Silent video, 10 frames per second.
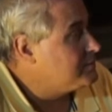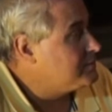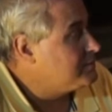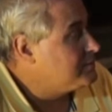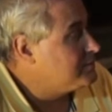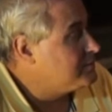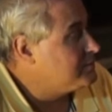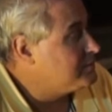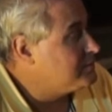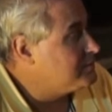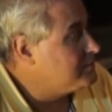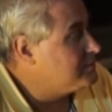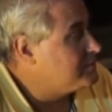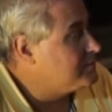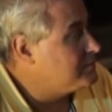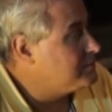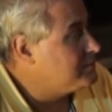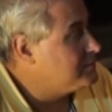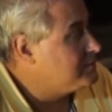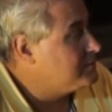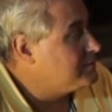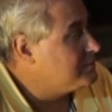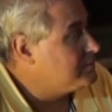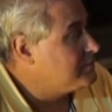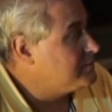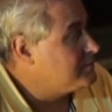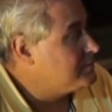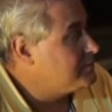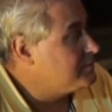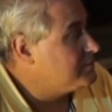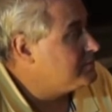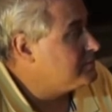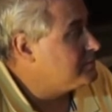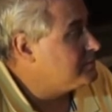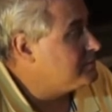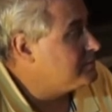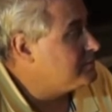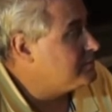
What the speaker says: The person shown says nothing.